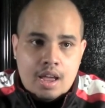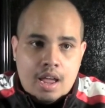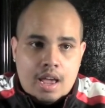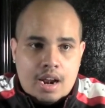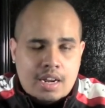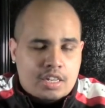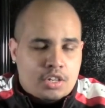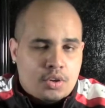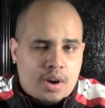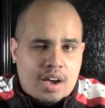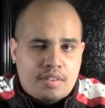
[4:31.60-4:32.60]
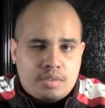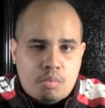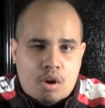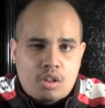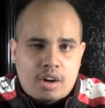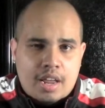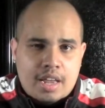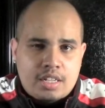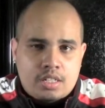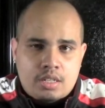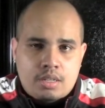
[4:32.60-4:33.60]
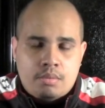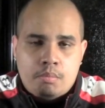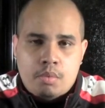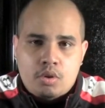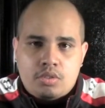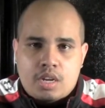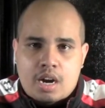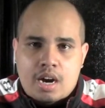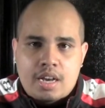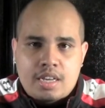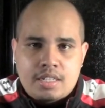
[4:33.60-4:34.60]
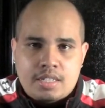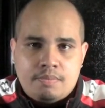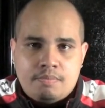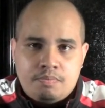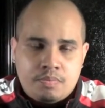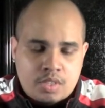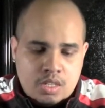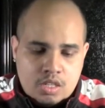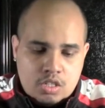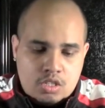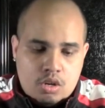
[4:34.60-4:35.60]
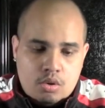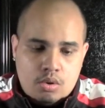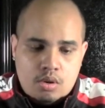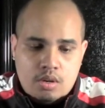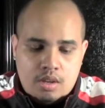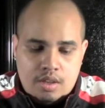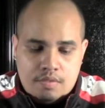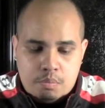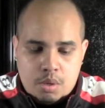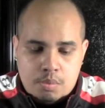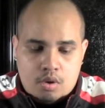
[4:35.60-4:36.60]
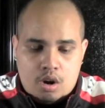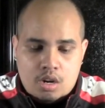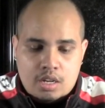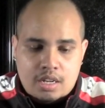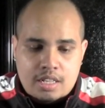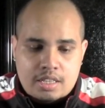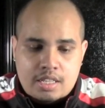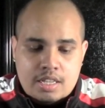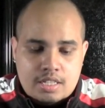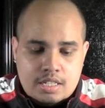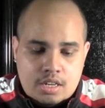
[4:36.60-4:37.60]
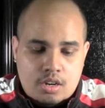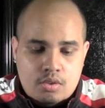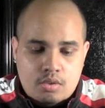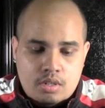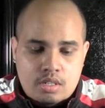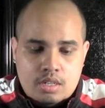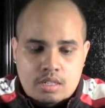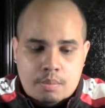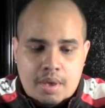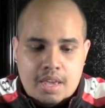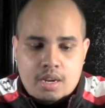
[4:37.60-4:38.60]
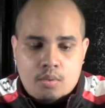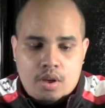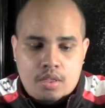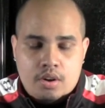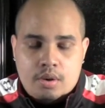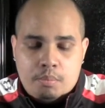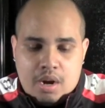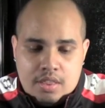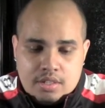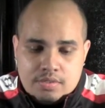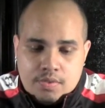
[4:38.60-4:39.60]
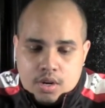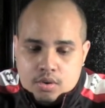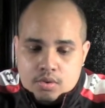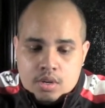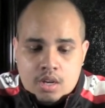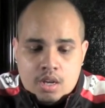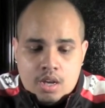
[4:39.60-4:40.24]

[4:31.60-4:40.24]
and I do have smaller hands than most guys. So if people are looking at this, debating whether to buy this phone,